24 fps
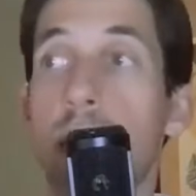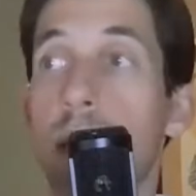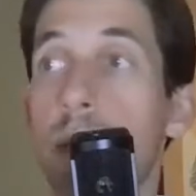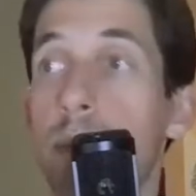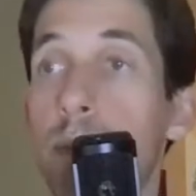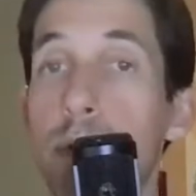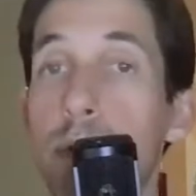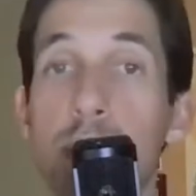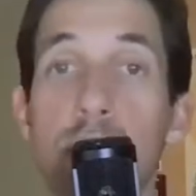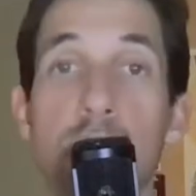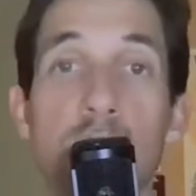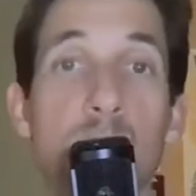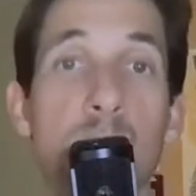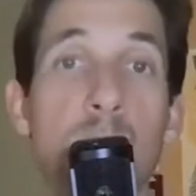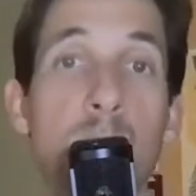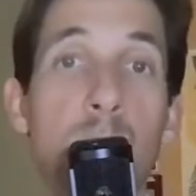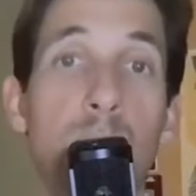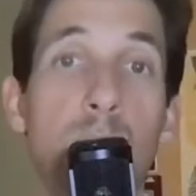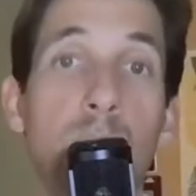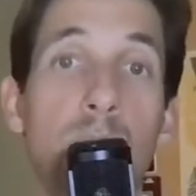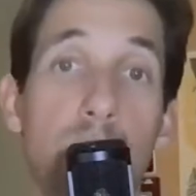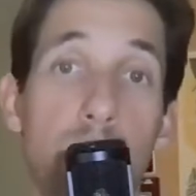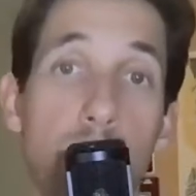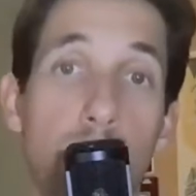Bruce's
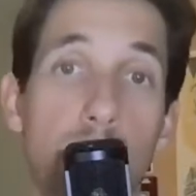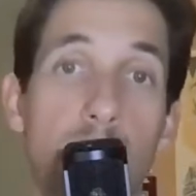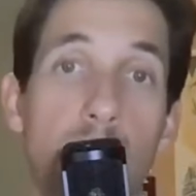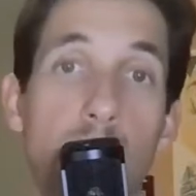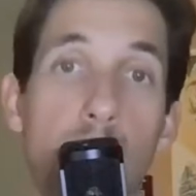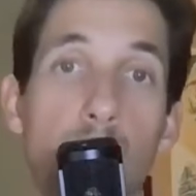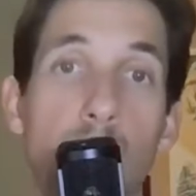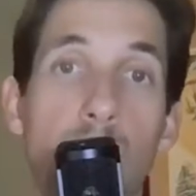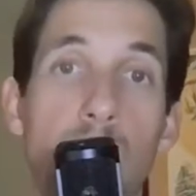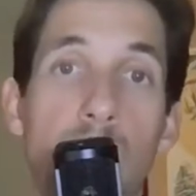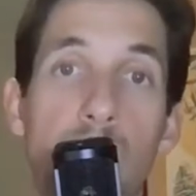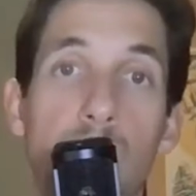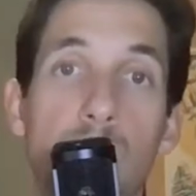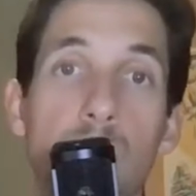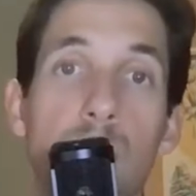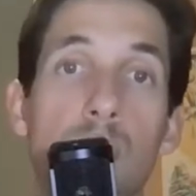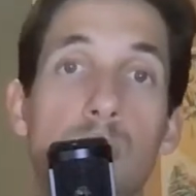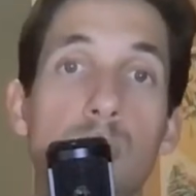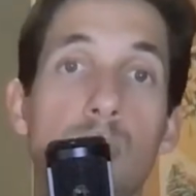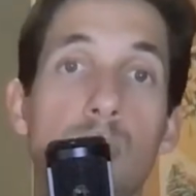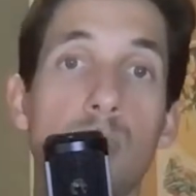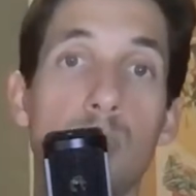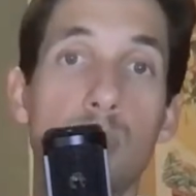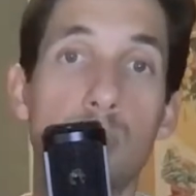people are like, okay, great.
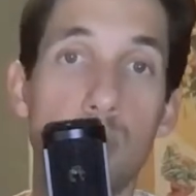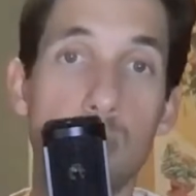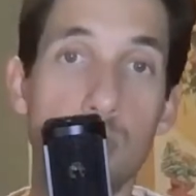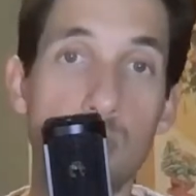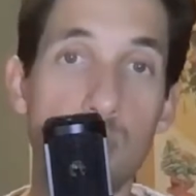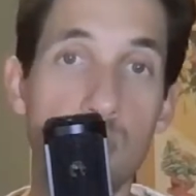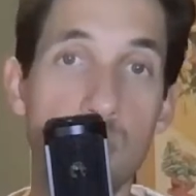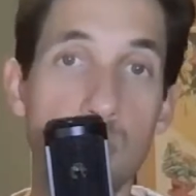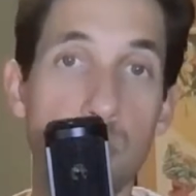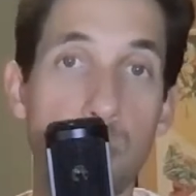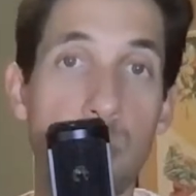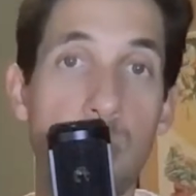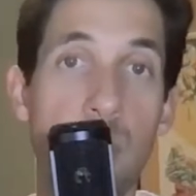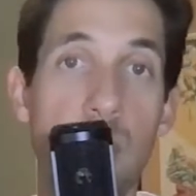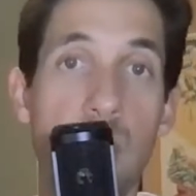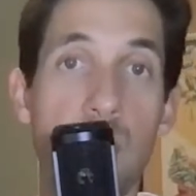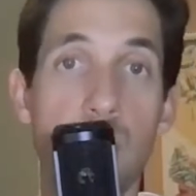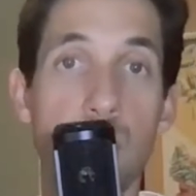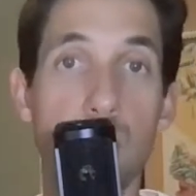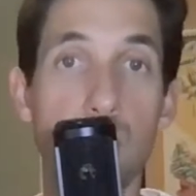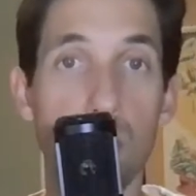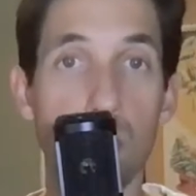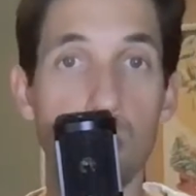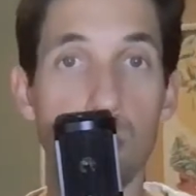You need to pay
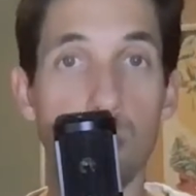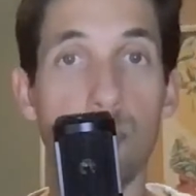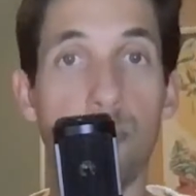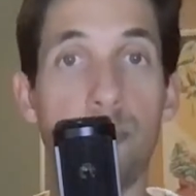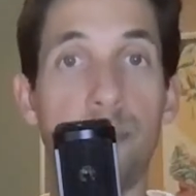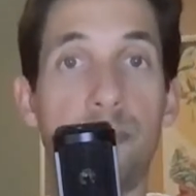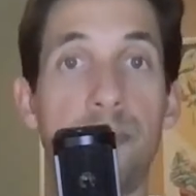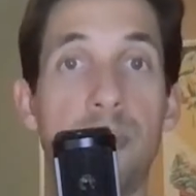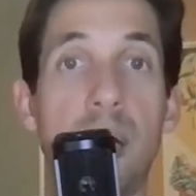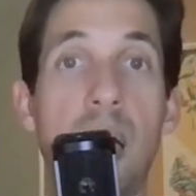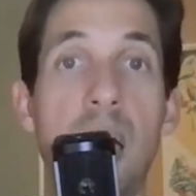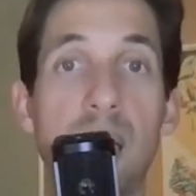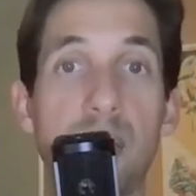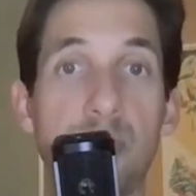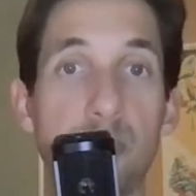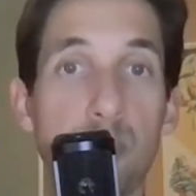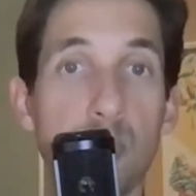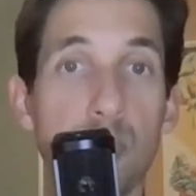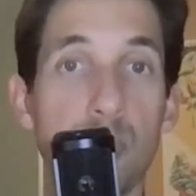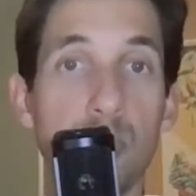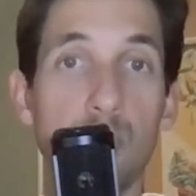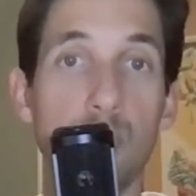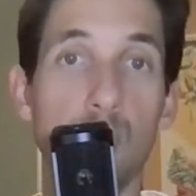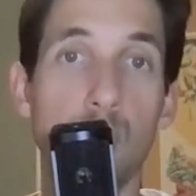him $5
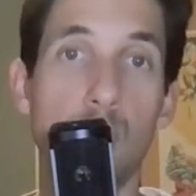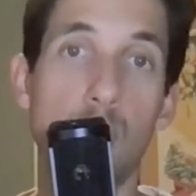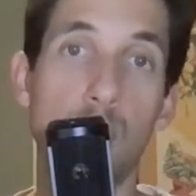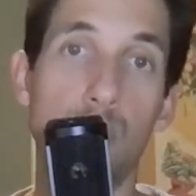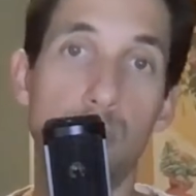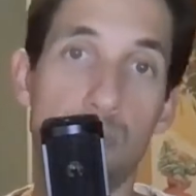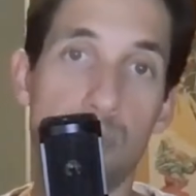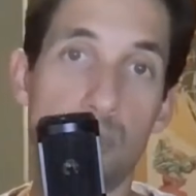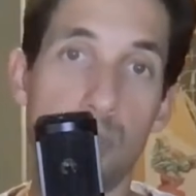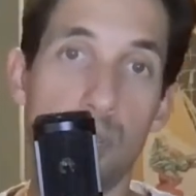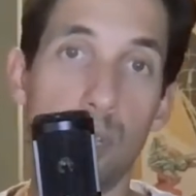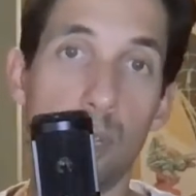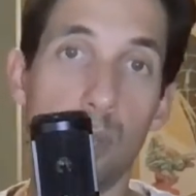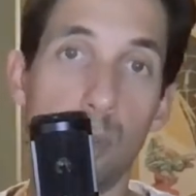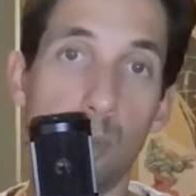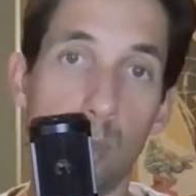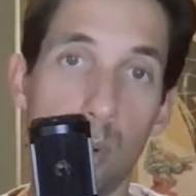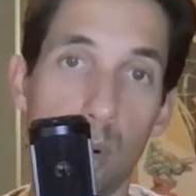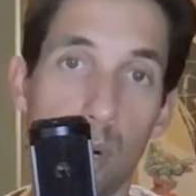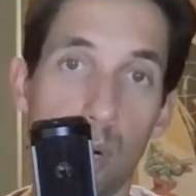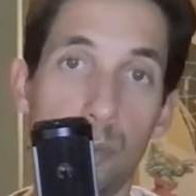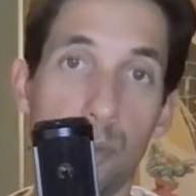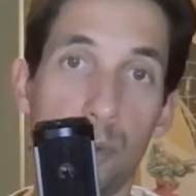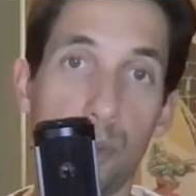million and he'll
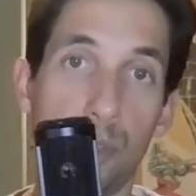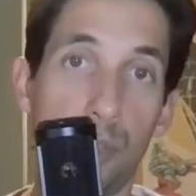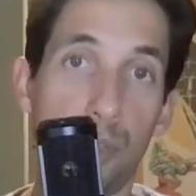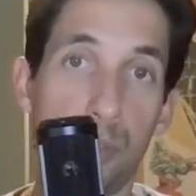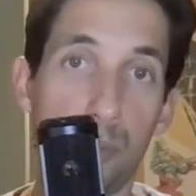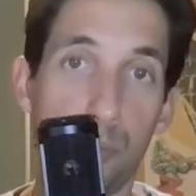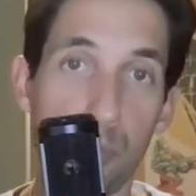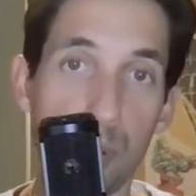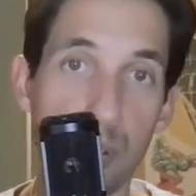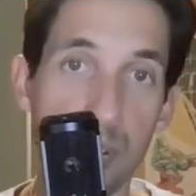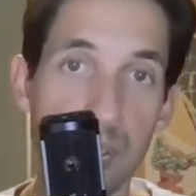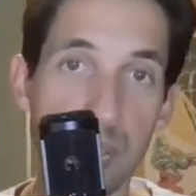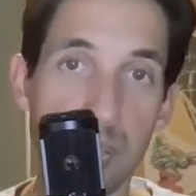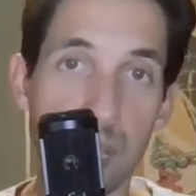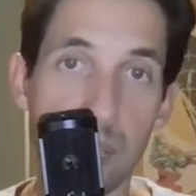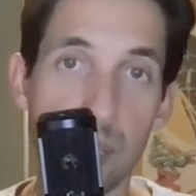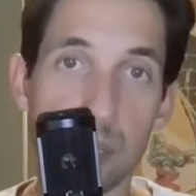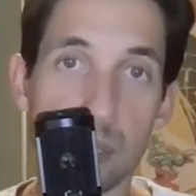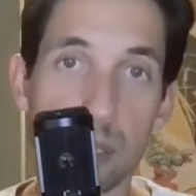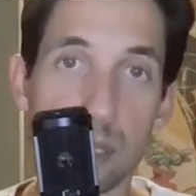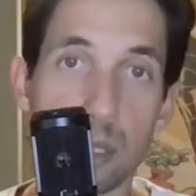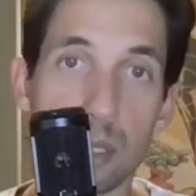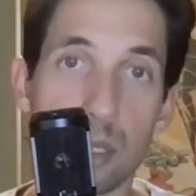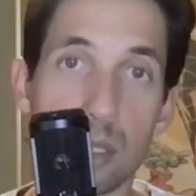work for 3
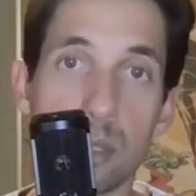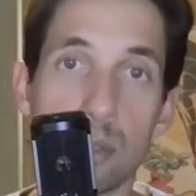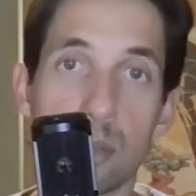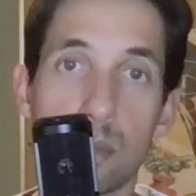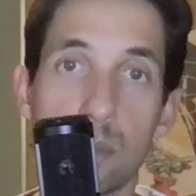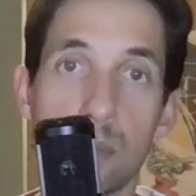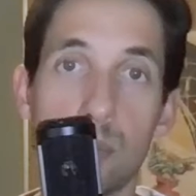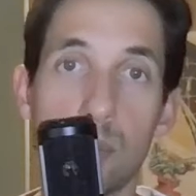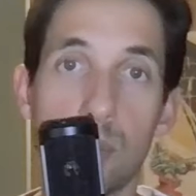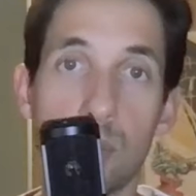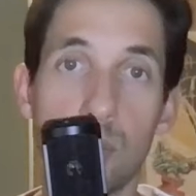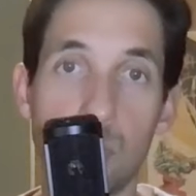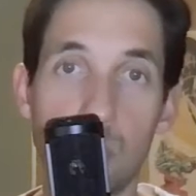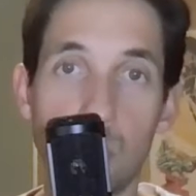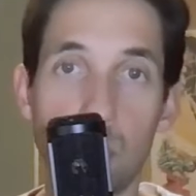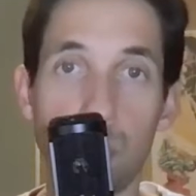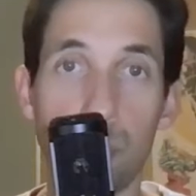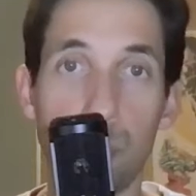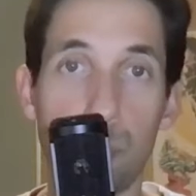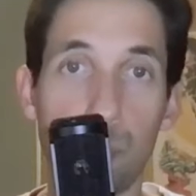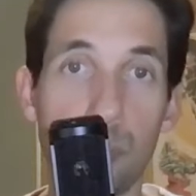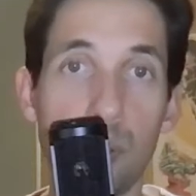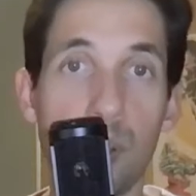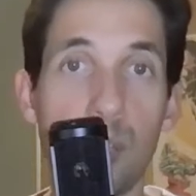days. You're going to get him for
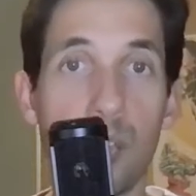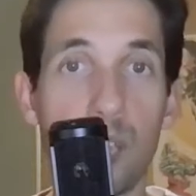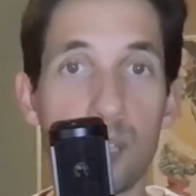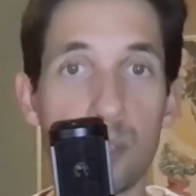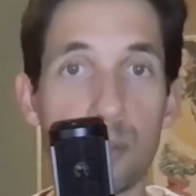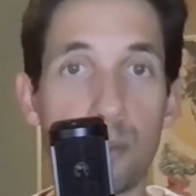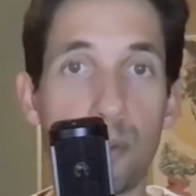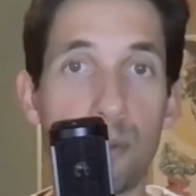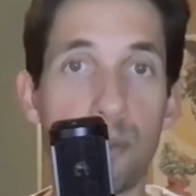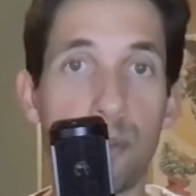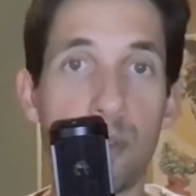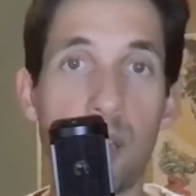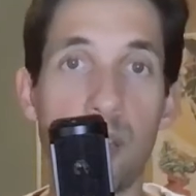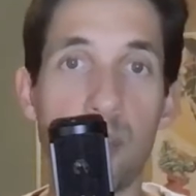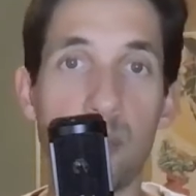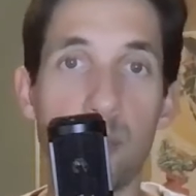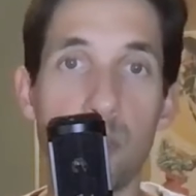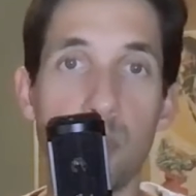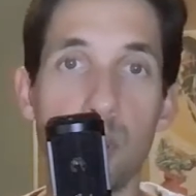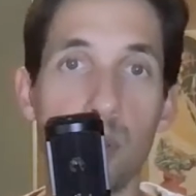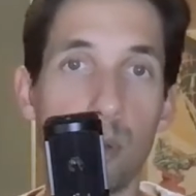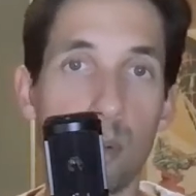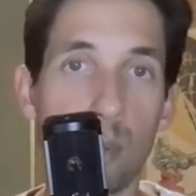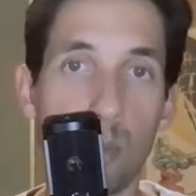3 days for $5
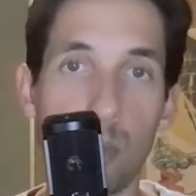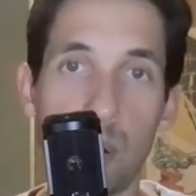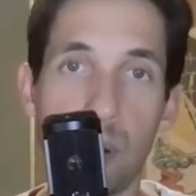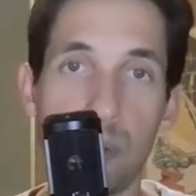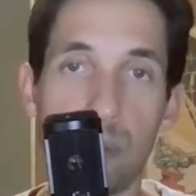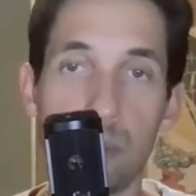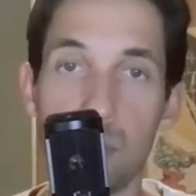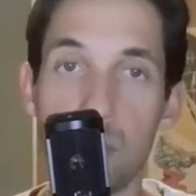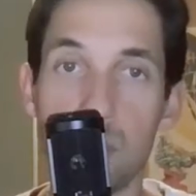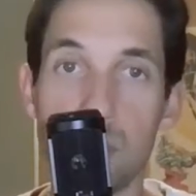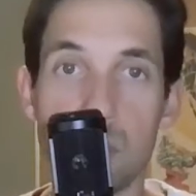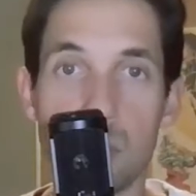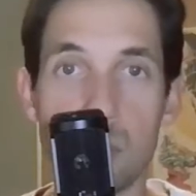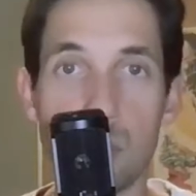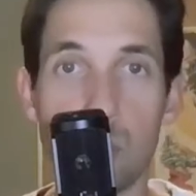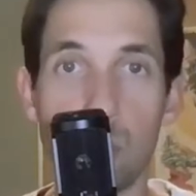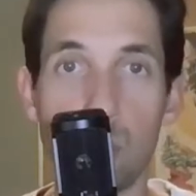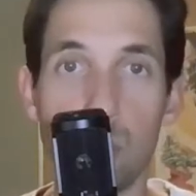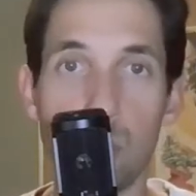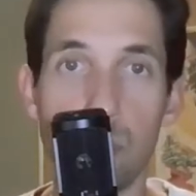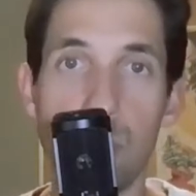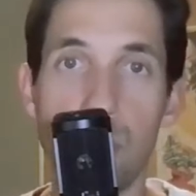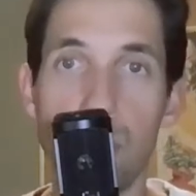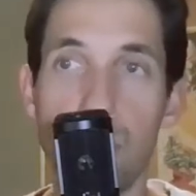million or whatever it is,
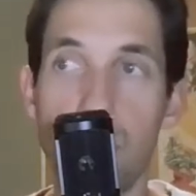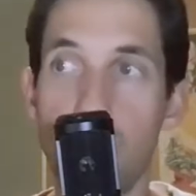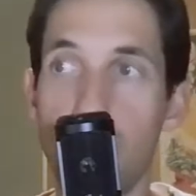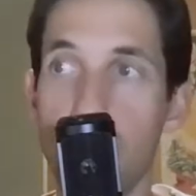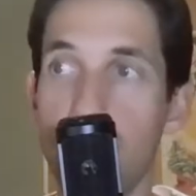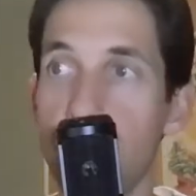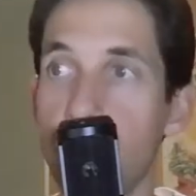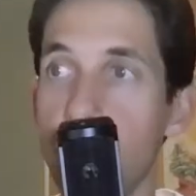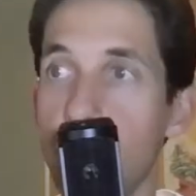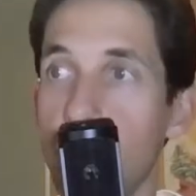somewhere around there.